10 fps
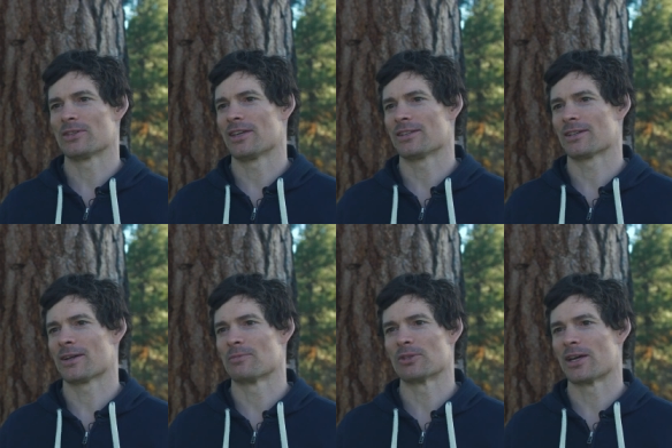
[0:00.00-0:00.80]
always takes a
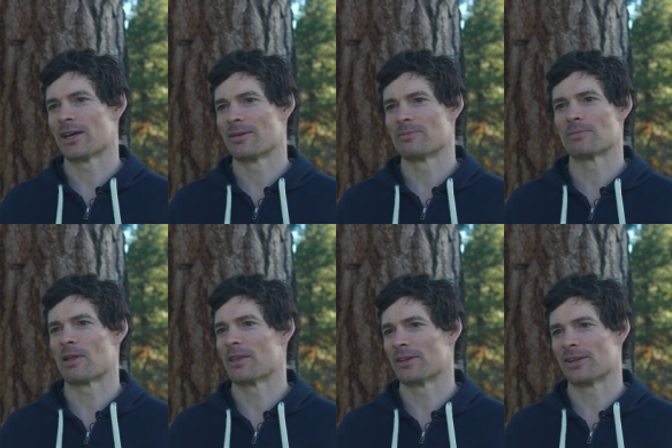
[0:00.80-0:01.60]
couple times,
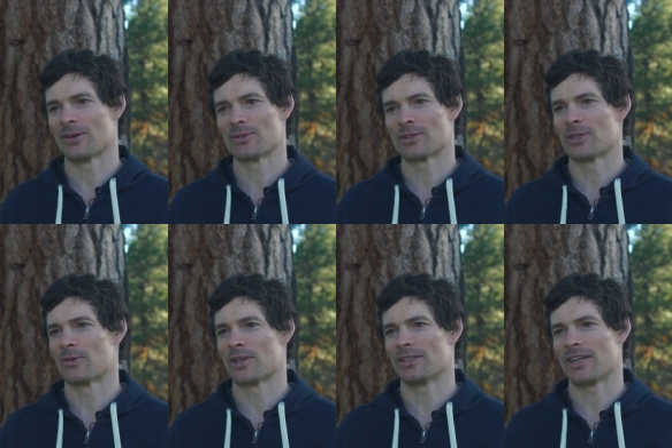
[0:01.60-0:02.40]
spelling it out,
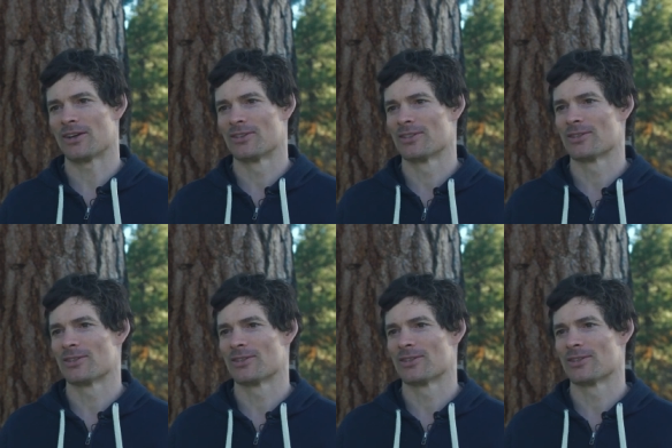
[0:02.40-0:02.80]
slowing it down.